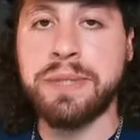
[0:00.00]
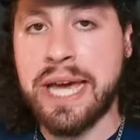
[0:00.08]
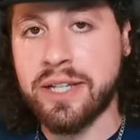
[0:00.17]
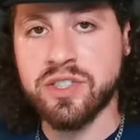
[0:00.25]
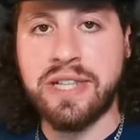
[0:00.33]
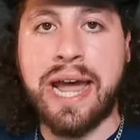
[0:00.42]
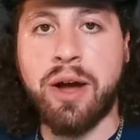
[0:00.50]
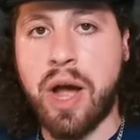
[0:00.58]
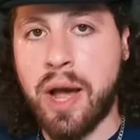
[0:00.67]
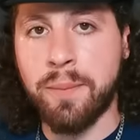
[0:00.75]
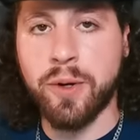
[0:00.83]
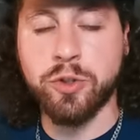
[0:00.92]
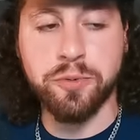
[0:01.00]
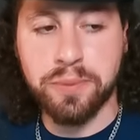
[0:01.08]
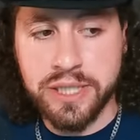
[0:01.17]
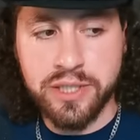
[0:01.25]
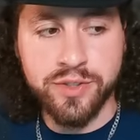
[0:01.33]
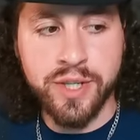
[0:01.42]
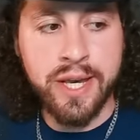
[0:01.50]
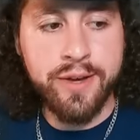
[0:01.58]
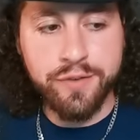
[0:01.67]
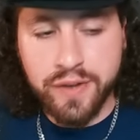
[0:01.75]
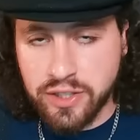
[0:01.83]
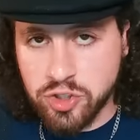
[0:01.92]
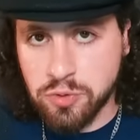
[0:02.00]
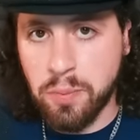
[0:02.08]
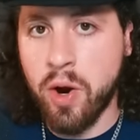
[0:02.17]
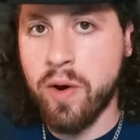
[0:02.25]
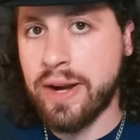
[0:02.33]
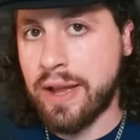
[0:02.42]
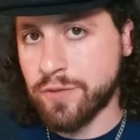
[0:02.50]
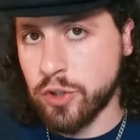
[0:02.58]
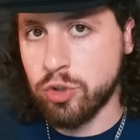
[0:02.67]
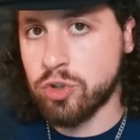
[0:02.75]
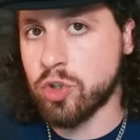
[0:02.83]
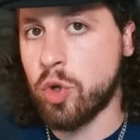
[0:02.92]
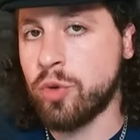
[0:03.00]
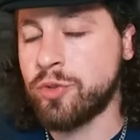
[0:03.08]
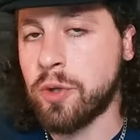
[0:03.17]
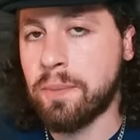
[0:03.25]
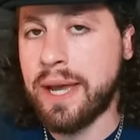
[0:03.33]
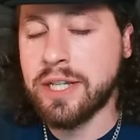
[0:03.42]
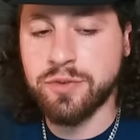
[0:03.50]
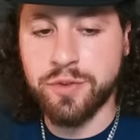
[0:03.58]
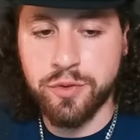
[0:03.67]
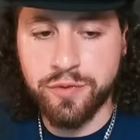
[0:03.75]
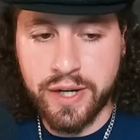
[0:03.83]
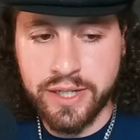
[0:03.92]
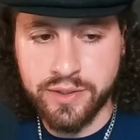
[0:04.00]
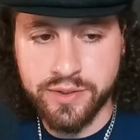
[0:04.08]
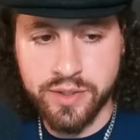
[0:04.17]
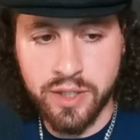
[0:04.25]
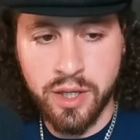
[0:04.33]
Yes, now Ramos, please fight smart after you sold your past few fights.